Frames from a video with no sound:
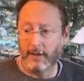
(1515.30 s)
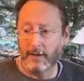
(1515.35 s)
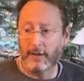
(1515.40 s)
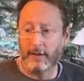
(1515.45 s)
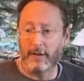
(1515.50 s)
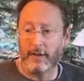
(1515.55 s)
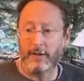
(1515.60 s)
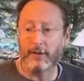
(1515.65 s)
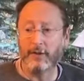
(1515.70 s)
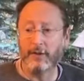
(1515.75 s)

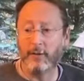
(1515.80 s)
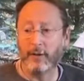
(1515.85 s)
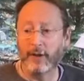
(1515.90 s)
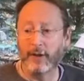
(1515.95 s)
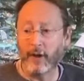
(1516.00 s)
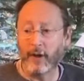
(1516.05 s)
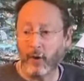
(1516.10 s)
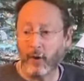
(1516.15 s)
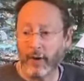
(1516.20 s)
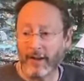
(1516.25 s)
You do it
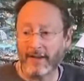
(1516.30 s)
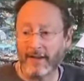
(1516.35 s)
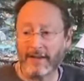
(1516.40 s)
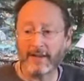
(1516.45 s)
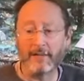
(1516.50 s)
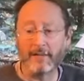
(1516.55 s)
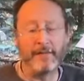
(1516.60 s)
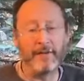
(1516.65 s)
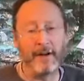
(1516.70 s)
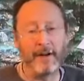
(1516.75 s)
knowing that
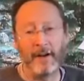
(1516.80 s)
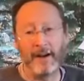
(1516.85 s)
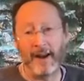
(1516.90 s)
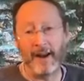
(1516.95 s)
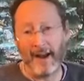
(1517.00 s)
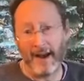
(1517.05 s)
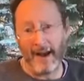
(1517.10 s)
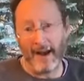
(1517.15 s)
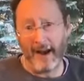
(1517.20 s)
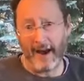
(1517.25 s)
the
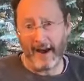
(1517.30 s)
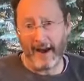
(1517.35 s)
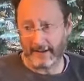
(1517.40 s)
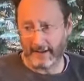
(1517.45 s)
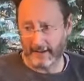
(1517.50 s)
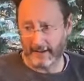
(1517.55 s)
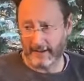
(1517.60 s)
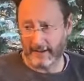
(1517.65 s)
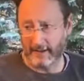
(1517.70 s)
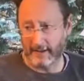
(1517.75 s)
very
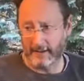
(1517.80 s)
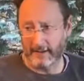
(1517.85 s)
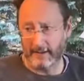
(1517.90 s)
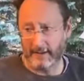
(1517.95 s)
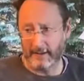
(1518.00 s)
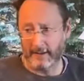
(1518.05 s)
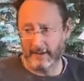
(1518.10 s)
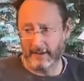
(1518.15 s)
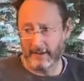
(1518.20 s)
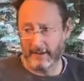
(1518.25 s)
act
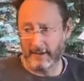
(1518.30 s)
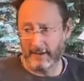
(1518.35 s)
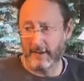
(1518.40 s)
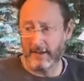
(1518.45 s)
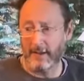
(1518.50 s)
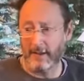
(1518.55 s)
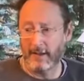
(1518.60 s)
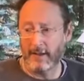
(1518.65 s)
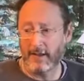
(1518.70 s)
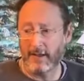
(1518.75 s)

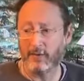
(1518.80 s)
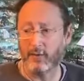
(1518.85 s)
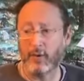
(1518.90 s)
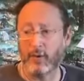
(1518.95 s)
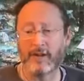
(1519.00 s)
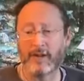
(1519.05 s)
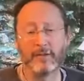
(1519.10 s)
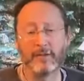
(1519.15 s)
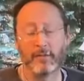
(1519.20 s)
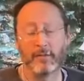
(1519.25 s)
is what
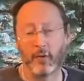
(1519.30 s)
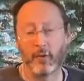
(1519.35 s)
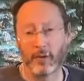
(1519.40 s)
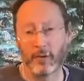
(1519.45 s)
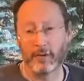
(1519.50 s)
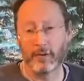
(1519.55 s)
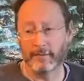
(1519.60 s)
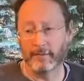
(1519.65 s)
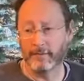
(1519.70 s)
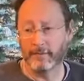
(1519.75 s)
is
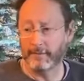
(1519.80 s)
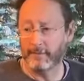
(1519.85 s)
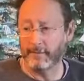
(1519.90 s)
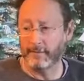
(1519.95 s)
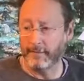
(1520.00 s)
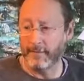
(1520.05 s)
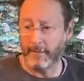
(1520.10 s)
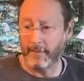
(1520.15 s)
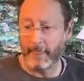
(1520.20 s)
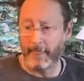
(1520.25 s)
important.
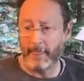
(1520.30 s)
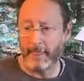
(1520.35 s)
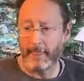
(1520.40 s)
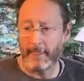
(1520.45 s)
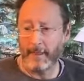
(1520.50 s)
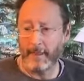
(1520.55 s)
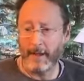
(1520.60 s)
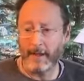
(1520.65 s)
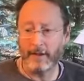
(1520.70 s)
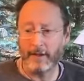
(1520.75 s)

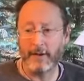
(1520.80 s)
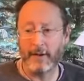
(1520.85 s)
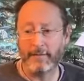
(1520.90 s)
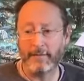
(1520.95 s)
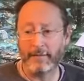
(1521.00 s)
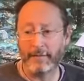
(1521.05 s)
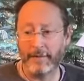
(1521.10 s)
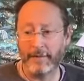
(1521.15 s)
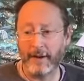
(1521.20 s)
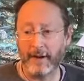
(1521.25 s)
And you have
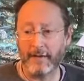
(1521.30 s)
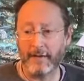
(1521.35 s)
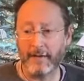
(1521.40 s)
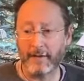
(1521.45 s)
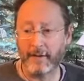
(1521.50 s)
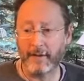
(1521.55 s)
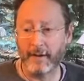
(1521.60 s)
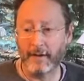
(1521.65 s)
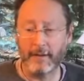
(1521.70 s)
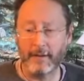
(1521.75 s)

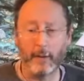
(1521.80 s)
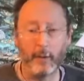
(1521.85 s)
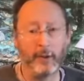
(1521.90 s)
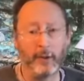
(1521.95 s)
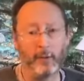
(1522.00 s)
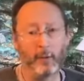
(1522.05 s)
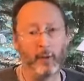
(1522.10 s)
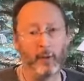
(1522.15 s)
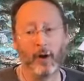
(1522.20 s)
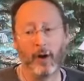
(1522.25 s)
faith that it
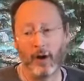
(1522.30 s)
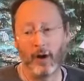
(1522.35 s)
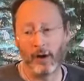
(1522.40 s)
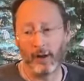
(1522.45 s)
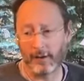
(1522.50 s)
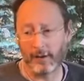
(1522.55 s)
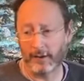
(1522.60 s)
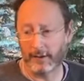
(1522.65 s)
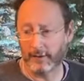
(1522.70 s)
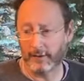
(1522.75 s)
will
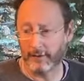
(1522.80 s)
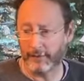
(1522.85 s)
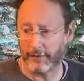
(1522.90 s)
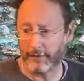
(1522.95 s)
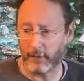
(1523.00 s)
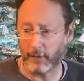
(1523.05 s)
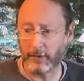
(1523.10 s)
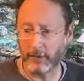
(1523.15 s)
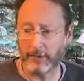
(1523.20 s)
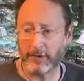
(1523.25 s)
all
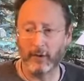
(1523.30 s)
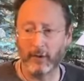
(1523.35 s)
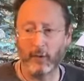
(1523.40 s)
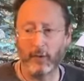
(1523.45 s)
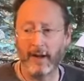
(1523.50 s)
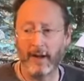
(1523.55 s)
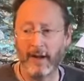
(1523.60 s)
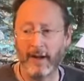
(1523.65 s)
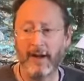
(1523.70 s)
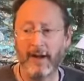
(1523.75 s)
unfold in a
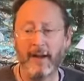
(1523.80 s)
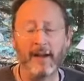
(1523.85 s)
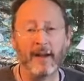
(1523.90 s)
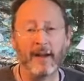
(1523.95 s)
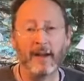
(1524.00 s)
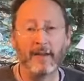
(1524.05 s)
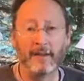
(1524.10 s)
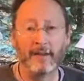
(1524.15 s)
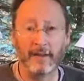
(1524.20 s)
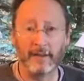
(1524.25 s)
way
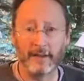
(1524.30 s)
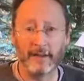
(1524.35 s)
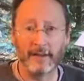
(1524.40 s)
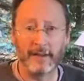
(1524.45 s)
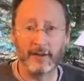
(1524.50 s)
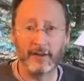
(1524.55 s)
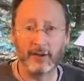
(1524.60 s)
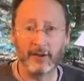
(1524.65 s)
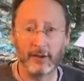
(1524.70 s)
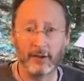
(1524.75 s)
that
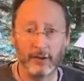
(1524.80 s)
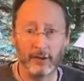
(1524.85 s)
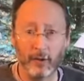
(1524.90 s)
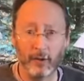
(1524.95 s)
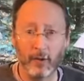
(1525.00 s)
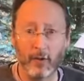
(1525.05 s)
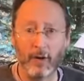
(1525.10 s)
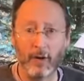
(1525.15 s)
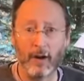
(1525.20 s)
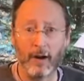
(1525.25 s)
leads to
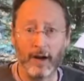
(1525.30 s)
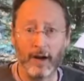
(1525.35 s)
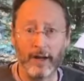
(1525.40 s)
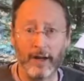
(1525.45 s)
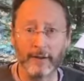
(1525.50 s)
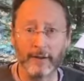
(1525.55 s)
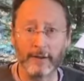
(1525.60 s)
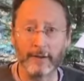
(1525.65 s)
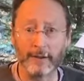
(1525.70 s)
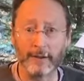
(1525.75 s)
your
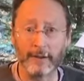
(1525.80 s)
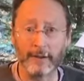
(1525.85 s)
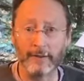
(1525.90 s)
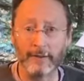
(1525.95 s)
higher good.